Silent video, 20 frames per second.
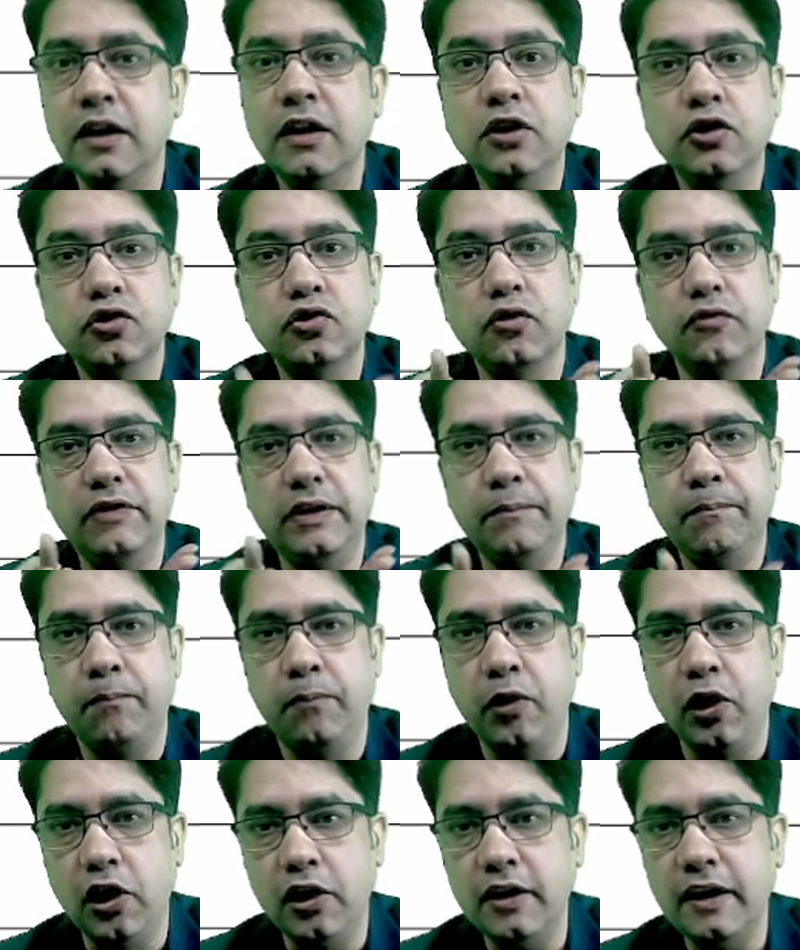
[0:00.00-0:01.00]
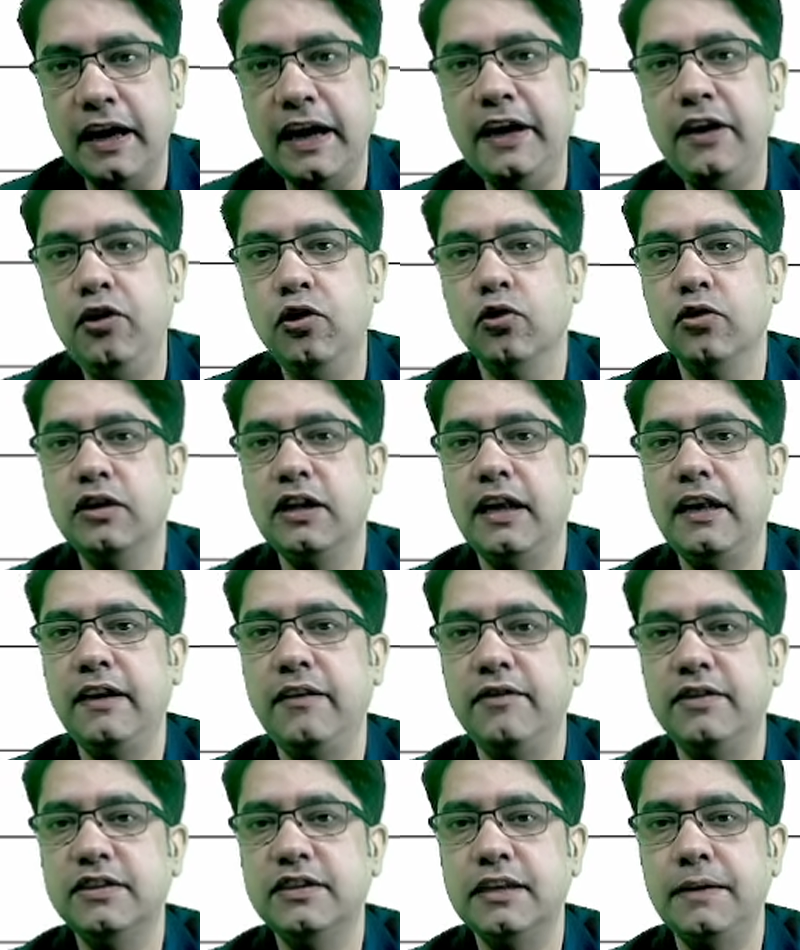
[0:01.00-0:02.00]
So we block endothelin
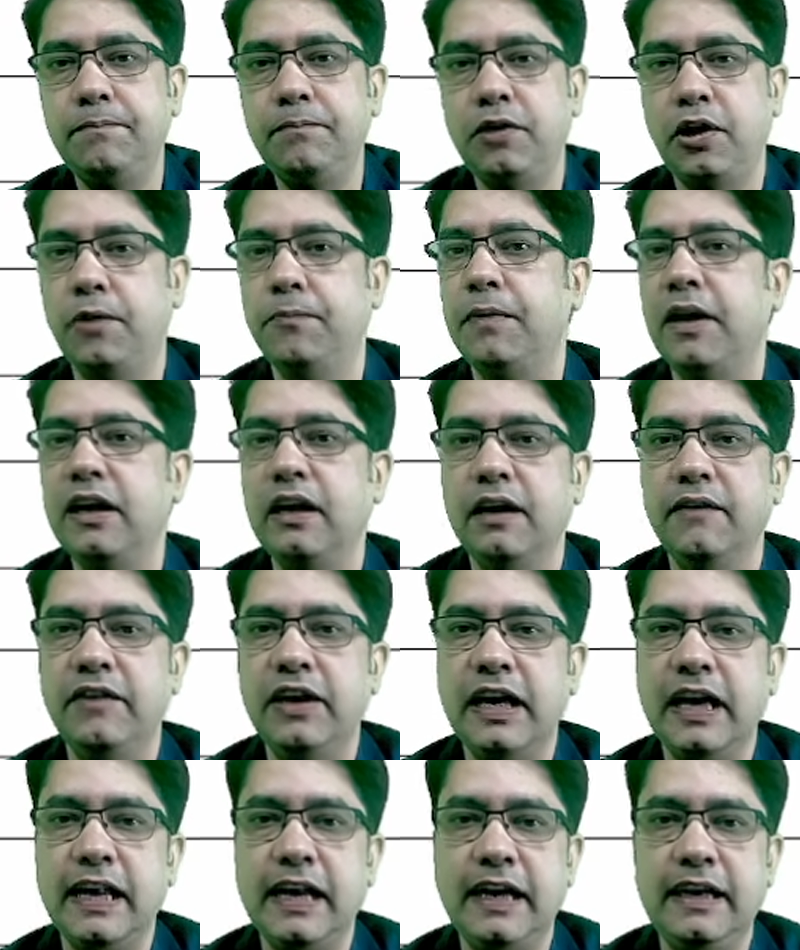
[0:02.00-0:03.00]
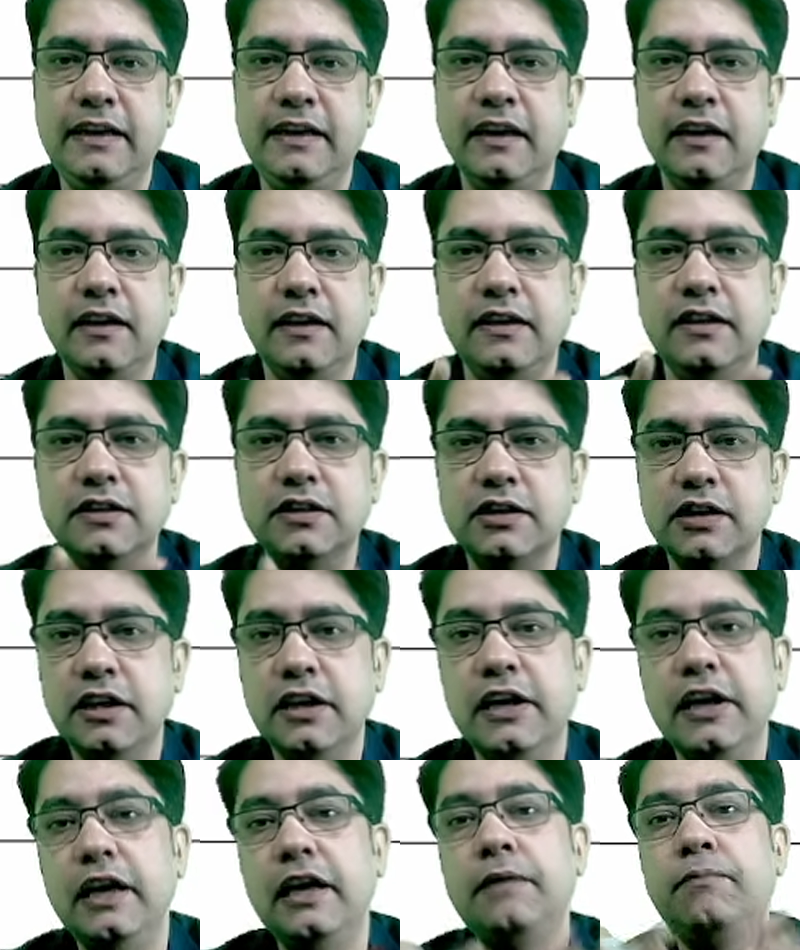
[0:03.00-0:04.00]
receptor by giving an antagonist.
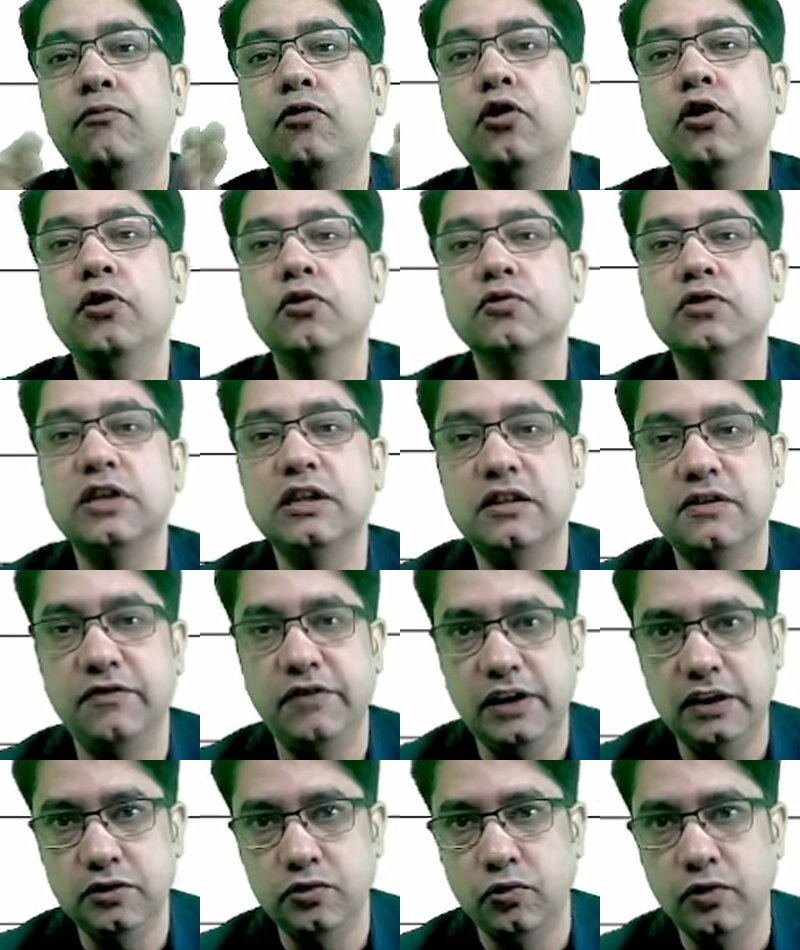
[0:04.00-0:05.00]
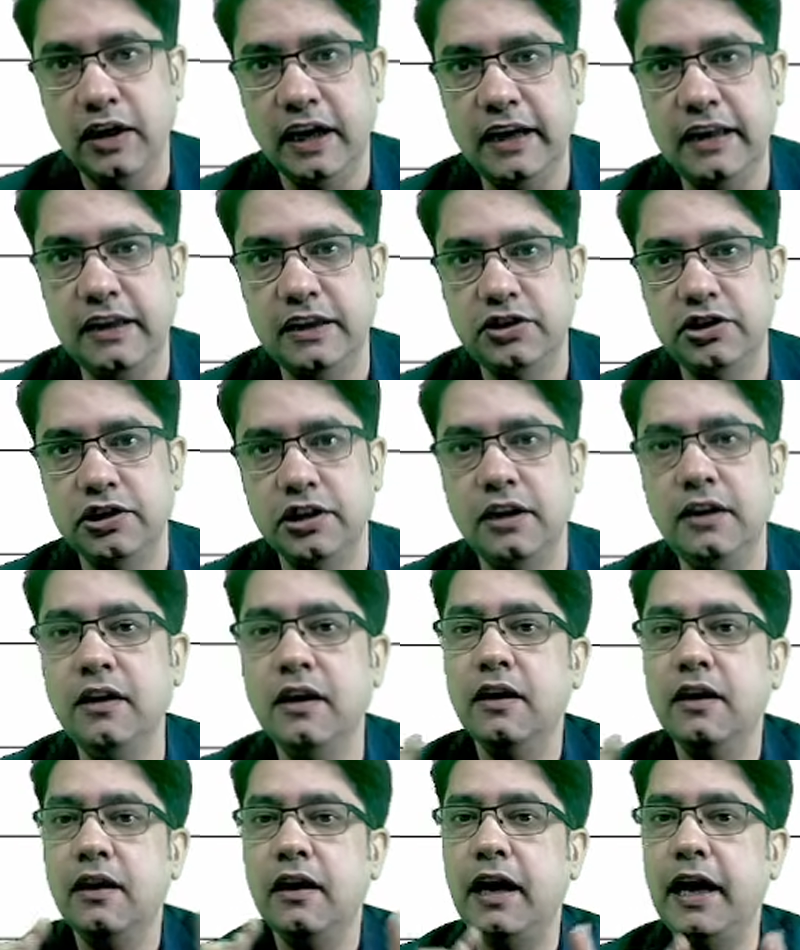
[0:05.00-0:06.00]
It produces vasodilation
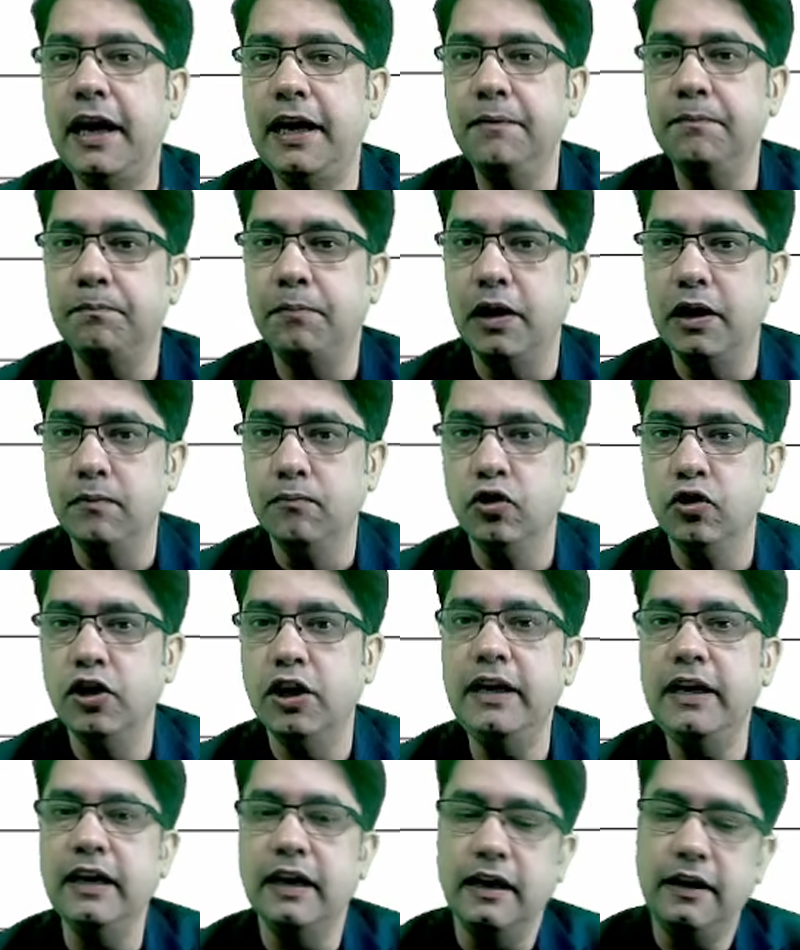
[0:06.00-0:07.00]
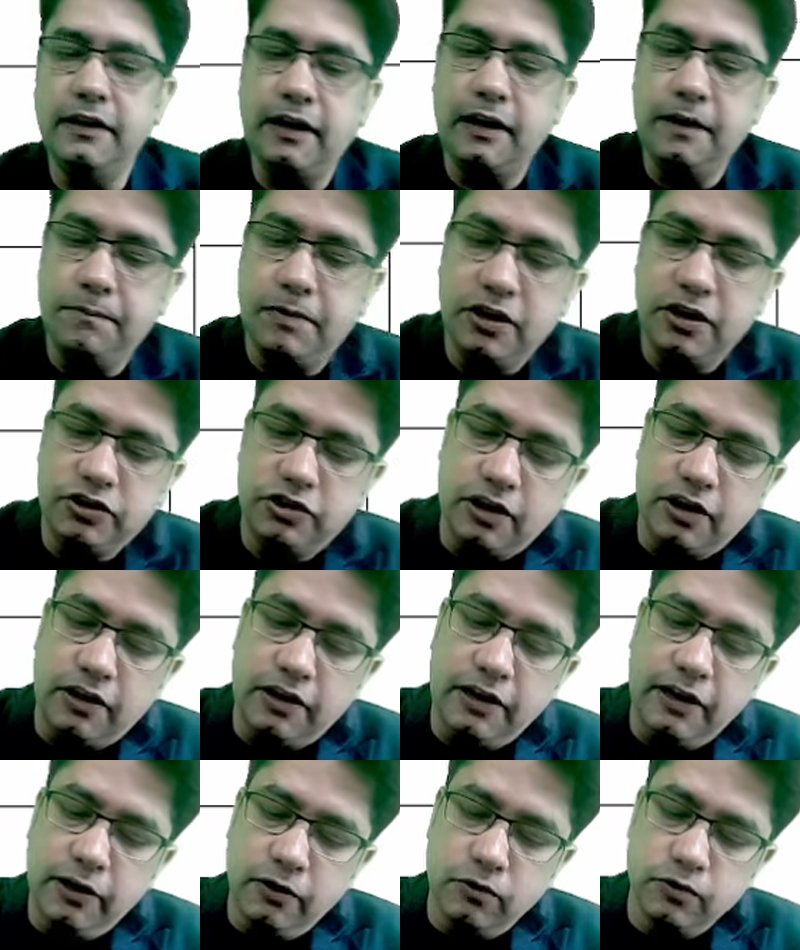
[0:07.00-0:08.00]
and pulmonary artery pressure
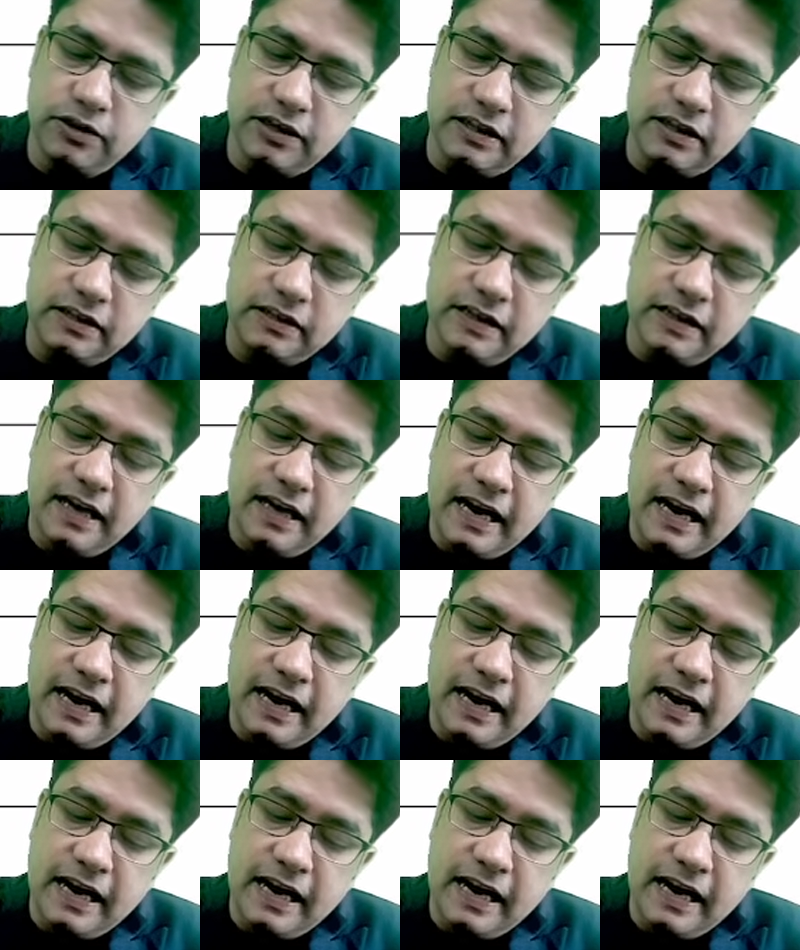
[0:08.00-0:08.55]
reduces.